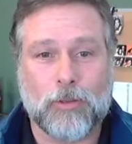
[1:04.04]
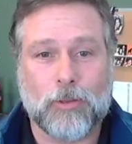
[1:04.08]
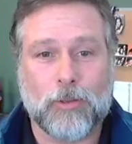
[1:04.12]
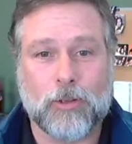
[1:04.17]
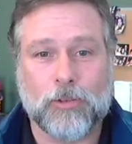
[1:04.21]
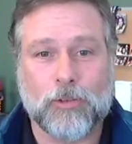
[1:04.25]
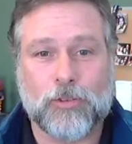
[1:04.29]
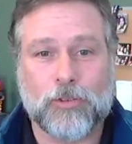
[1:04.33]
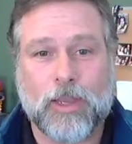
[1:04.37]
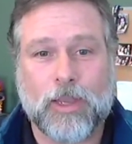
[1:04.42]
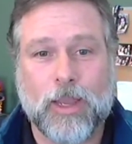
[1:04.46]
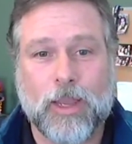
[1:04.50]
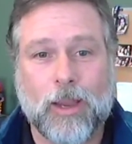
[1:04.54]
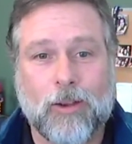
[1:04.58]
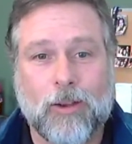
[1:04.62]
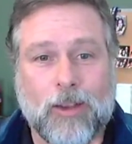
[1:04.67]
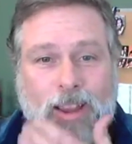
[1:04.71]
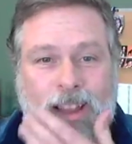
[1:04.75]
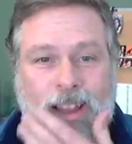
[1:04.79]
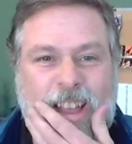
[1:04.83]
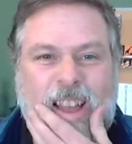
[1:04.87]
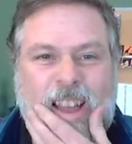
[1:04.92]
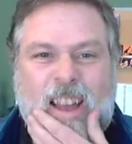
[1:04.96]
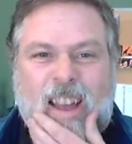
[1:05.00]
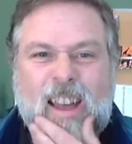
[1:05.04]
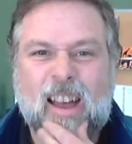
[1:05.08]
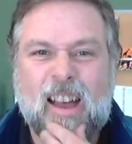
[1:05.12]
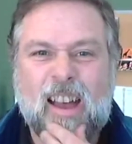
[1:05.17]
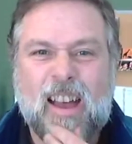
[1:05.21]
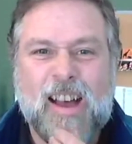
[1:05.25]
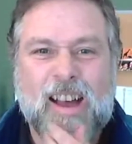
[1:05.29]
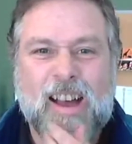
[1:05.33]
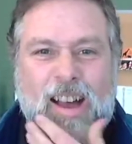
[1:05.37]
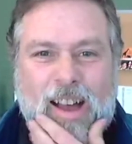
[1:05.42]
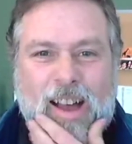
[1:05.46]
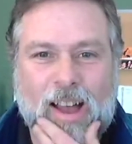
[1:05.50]
It's a little scary.
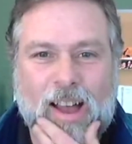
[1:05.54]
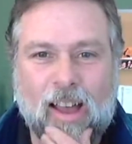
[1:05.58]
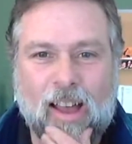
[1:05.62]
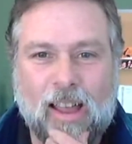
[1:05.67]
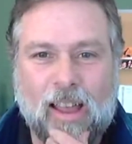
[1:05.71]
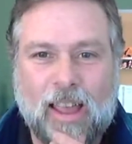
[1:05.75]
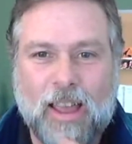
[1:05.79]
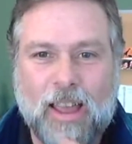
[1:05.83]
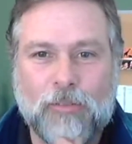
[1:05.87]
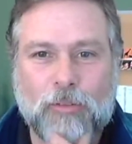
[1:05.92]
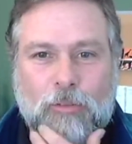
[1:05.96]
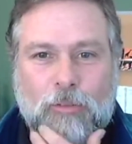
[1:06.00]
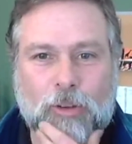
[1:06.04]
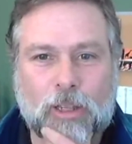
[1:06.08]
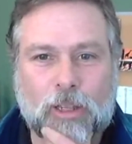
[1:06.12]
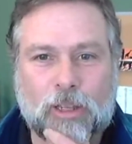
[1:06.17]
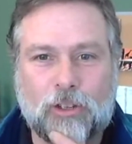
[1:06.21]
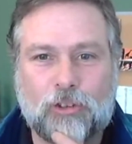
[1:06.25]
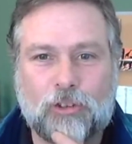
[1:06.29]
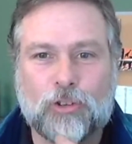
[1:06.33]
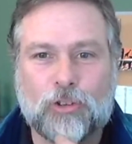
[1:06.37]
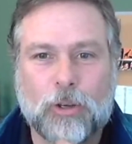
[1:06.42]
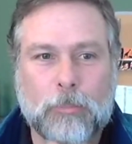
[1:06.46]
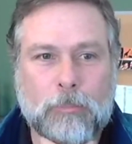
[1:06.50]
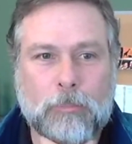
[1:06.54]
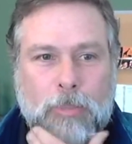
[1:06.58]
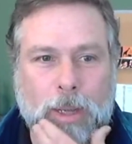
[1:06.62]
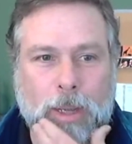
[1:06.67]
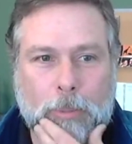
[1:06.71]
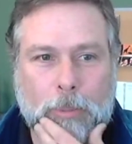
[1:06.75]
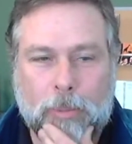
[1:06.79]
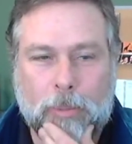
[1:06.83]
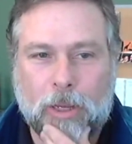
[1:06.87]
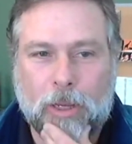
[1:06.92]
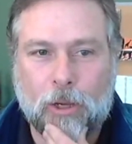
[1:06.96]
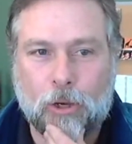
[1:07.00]
I haven't really trimmed
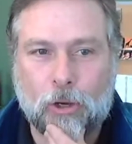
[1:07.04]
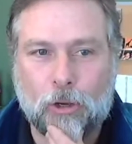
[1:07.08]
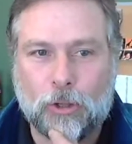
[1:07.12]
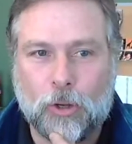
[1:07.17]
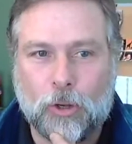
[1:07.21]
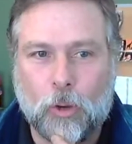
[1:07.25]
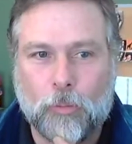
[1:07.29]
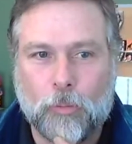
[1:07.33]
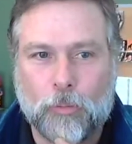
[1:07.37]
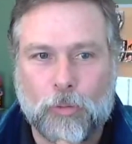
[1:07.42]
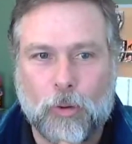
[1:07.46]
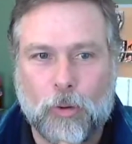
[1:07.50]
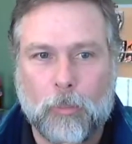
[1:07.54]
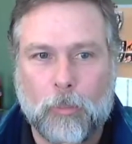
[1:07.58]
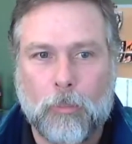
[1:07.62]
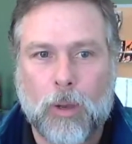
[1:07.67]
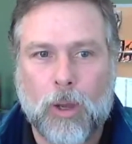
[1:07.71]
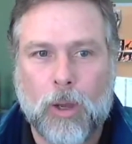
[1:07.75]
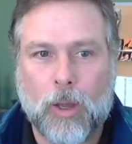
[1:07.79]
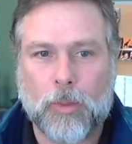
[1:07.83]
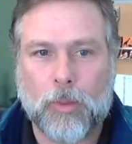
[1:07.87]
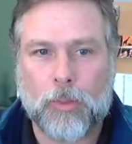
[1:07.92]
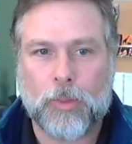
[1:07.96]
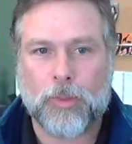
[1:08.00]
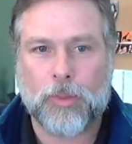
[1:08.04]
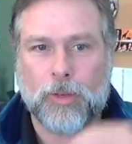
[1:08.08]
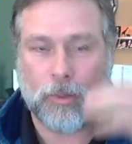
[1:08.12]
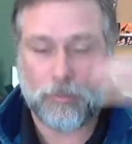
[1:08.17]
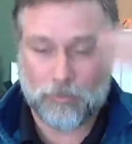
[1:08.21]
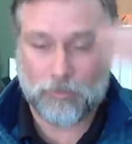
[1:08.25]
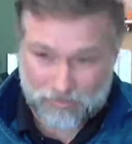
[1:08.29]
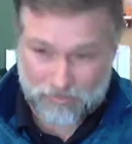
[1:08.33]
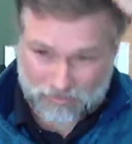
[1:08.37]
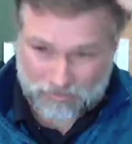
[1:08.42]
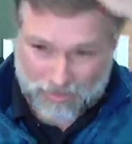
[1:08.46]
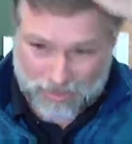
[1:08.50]
my beard in over a month,
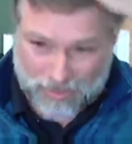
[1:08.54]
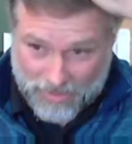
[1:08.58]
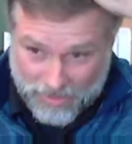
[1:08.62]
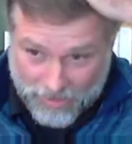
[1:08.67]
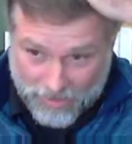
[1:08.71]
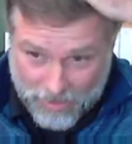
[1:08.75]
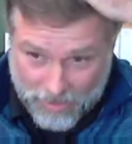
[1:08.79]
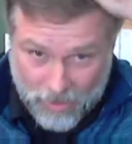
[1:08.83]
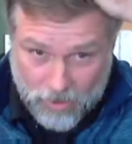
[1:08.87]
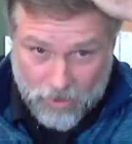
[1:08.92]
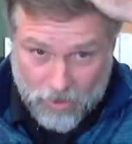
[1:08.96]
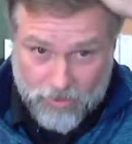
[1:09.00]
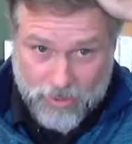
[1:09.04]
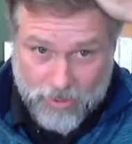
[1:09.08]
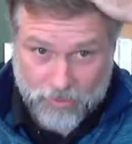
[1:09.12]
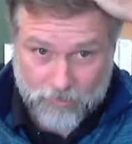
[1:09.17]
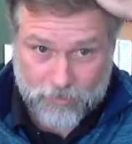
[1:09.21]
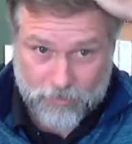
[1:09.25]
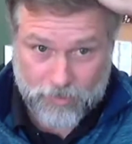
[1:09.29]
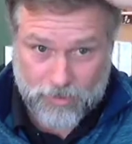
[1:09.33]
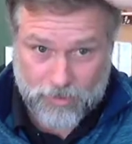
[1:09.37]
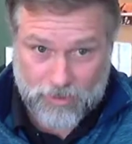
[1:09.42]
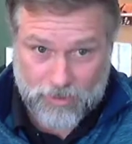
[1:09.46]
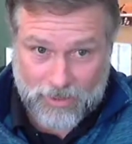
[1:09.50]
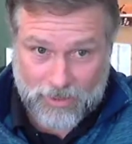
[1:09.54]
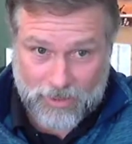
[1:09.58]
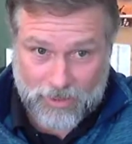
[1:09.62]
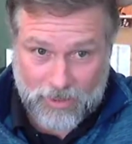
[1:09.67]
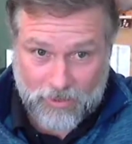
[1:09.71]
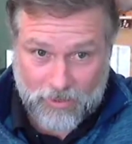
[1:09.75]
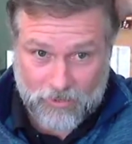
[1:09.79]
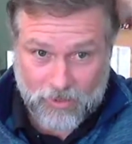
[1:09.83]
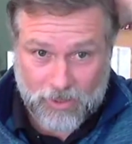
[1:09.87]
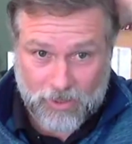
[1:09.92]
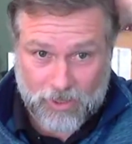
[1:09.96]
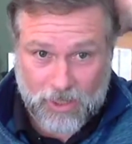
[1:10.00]
and my hair definitely
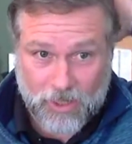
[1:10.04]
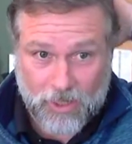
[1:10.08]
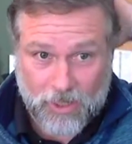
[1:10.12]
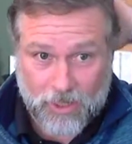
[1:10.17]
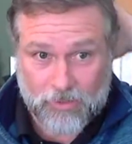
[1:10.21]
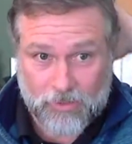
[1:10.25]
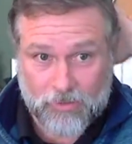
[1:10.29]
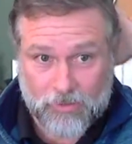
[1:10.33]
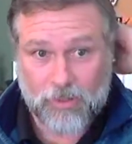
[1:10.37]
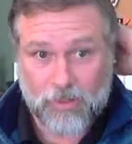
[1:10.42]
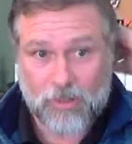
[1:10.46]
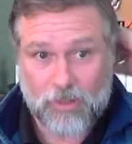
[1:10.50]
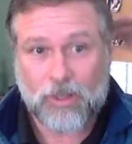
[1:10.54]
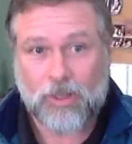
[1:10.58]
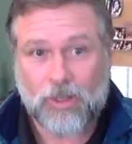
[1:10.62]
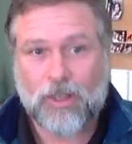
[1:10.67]
needs a cut.